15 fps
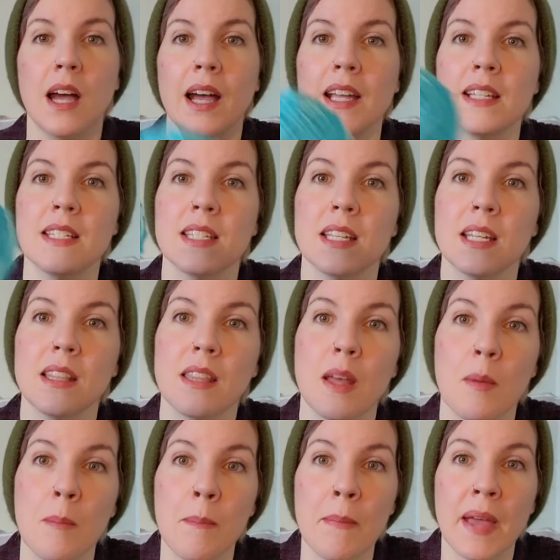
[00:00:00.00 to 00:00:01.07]
I did
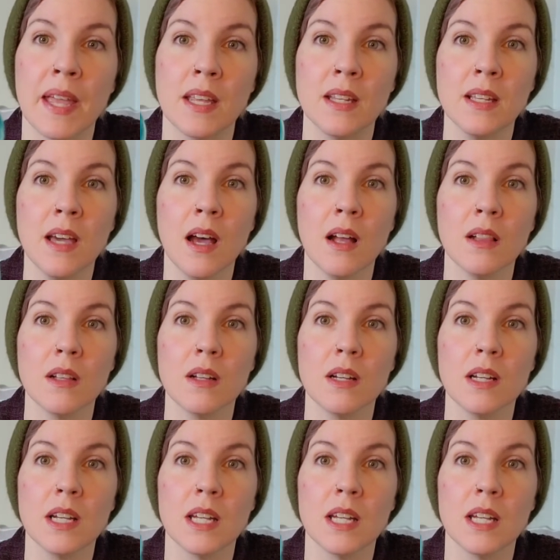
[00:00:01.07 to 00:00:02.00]
the main color